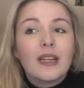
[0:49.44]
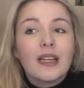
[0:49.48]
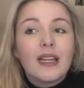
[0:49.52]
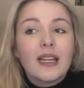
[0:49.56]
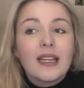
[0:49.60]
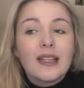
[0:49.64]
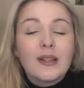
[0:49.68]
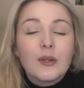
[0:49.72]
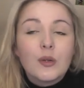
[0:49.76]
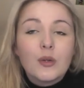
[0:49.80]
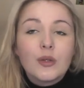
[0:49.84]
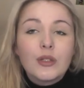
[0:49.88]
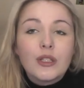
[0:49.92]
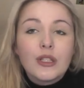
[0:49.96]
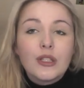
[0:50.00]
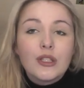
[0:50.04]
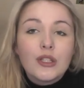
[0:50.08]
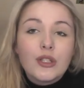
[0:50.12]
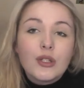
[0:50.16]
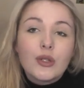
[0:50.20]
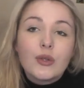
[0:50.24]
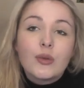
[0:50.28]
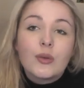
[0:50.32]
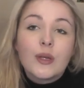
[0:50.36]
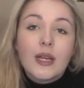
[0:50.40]
in order
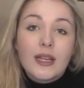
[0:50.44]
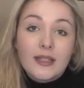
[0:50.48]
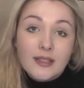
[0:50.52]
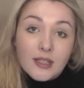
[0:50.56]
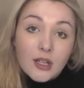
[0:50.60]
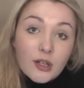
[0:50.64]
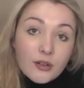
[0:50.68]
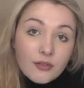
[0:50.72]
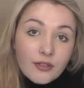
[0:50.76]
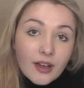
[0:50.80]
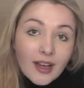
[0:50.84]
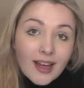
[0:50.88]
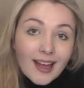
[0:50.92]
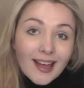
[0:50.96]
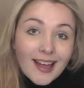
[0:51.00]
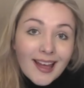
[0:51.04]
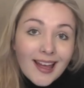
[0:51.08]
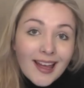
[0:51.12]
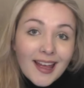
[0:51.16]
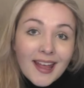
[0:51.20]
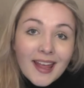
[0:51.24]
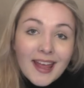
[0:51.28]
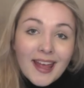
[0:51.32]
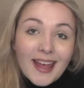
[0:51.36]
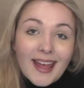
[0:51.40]
to get over
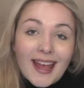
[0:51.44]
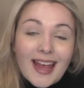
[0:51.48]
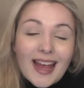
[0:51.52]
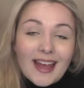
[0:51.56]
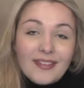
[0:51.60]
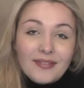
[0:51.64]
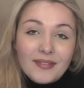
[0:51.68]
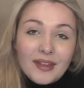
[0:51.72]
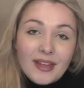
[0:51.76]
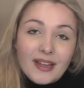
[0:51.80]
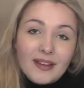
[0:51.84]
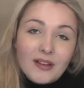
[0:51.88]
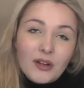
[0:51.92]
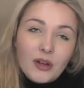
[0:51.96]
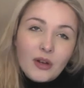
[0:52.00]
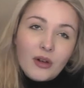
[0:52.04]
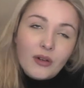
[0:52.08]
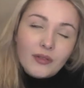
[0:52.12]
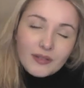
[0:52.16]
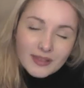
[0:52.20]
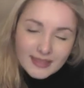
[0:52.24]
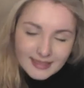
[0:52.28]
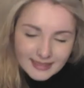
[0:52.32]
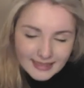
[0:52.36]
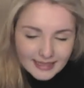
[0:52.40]
her, and then
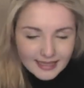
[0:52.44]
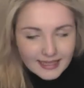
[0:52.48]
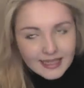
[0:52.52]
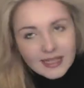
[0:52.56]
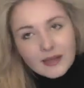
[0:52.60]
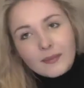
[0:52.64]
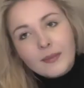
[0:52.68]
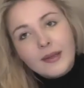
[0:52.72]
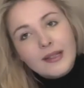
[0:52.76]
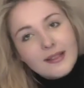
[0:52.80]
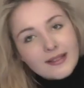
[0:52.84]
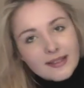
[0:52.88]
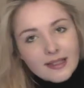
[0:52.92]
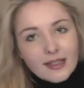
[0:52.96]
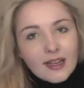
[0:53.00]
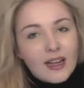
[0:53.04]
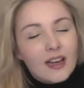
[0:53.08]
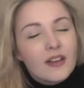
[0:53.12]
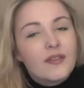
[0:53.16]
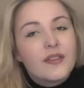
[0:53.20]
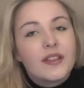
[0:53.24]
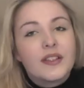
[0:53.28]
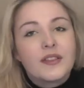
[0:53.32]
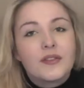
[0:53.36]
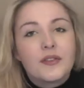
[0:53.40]
obviously he meets the
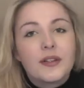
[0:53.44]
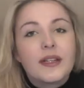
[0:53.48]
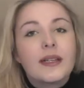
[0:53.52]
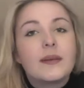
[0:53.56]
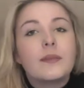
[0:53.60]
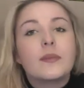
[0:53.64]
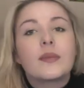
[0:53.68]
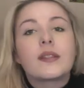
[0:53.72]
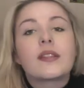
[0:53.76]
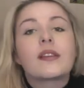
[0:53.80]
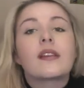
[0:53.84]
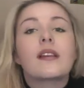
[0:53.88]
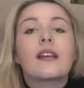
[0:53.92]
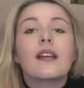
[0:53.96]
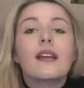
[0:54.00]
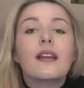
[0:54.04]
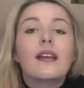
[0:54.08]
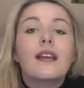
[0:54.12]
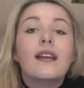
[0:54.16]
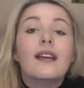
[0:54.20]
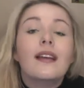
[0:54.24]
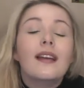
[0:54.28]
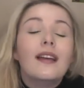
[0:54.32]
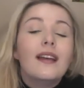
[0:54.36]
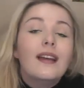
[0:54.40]
girl of his dreams,
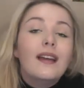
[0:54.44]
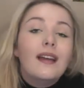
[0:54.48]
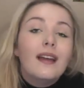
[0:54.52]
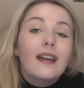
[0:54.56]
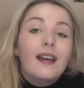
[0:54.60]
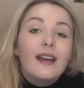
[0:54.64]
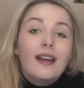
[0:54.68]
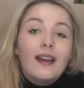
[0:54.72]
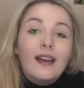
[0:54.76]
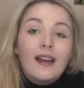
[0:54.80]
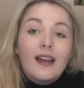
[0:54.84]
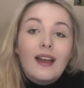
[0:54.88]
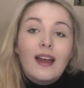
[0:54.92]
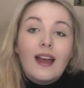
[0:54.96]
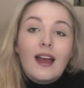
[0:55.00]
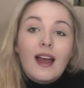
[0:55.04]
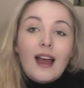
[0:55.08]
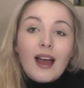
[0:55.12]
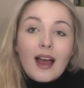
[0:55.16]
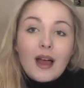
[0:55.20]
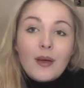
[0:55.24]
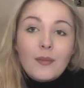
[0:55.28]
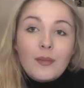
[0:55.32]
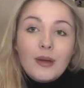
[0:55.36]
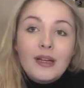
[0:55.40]

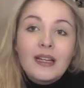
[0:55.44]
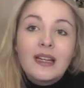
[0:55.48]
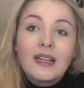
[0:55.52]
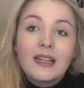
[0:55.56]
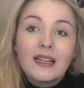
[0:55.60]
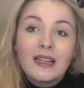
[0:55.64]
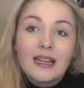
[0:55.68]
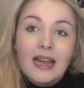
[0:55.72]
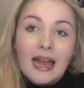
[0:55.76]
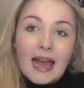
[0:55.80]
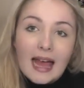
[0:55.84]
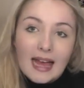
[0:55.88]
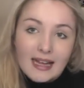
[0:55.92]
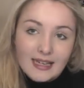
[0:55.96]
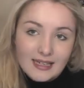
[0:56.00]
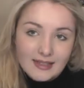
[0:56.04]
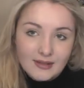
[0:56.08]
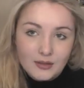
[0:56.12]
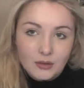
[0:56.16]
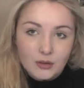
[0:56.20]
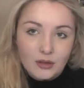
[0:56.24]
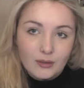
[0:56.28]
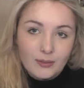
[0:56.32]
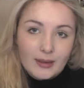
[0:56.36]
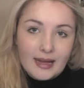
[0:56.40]
and
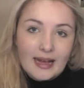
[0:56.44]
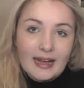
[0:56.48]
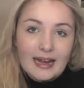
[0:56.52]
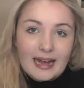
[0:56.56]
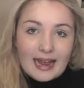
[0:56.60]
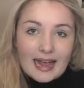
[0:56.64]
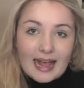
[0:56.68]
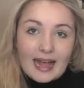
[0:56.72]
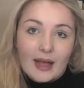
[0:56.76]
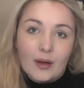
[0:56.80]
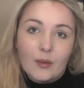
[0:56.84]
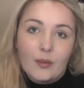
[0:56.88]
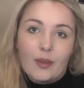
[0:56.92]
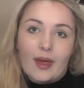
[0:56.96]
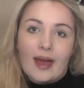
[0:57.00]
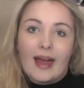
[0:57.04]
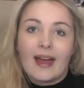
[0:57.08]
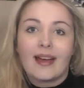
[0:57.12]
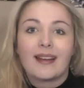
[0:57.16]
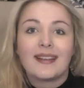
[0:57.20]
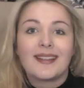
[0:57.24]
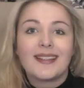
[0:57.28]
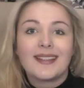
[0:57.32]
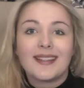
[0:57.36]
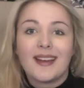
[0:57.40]
it's all about how
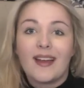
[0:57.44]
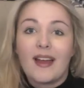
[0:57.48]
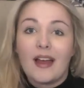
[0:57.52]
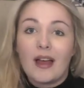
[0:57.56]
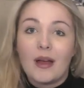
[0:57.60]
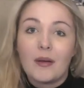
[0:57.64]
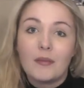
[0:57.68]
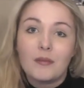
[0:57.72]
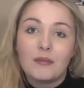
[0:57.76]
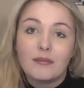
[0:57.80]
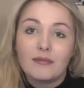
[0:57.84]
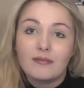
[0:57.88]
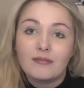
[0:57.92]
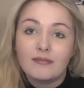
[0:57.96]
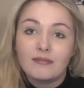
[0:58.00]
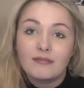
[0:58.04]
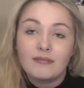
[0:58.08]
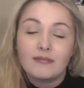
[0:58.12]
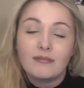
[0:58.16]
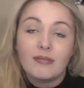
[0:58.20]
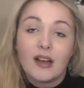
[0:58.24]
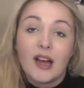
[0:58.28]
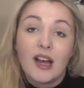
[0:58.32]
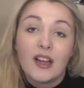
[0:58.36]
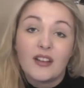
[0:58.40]
that
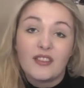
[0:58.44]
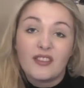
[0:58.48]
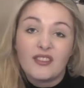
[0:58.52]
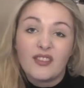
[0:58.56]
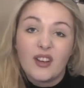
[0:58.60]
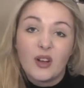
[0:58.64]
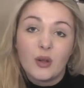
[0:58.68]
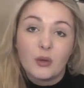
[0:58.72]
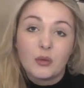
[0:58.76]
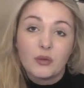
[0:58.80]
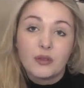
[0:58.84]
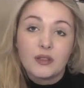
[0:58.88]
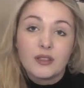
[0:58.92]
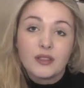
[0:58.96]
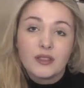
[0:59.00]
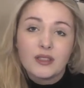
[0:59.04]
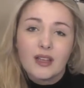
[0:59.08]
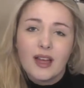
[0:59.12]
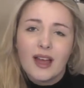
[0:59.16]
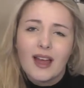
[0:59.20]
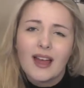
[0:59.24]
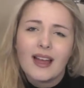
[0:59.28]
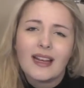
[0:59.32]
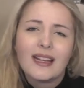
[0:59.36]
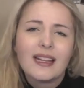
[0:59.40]
unfolds.
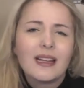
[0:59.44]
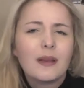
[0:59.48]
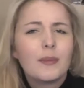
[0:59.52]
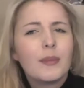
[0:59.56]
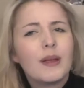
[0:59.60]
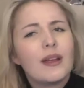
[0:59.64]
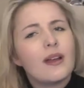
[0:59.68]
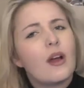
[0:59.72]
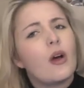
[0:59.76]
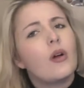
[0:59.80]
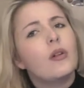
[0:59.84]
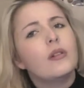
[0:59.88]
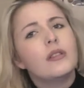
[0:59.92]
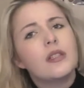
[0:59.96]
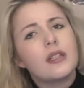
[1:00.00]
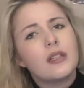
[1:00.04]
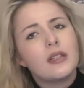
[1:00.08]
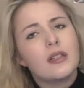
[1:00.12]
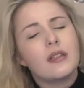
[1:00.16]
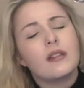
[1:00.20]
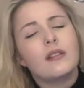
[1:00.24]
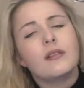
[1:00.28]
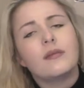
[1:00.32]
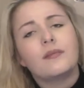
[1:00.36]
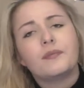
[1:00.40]
A little bit older
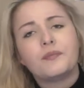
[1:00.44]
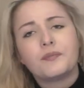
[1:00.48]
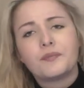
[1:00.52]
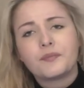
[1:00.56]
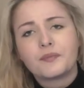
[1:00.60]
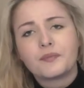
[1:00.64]
than